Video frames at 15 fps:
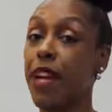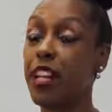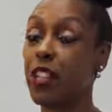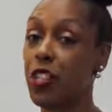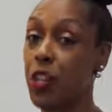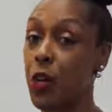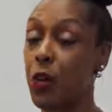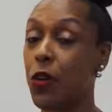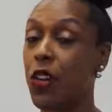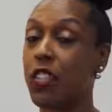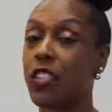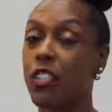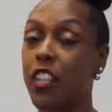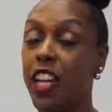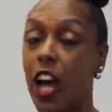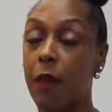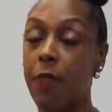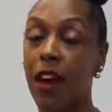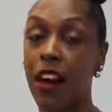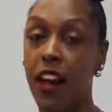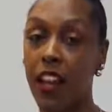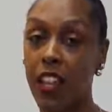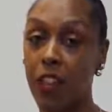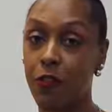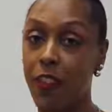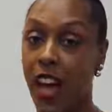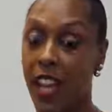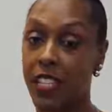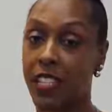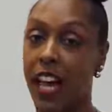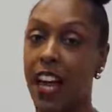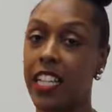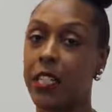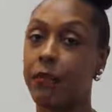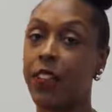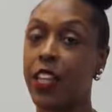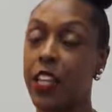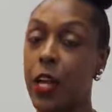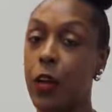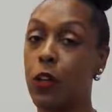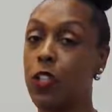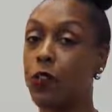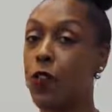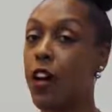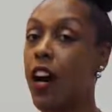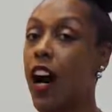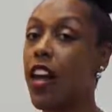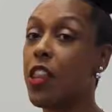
be sure to check out my other Valentine's videos for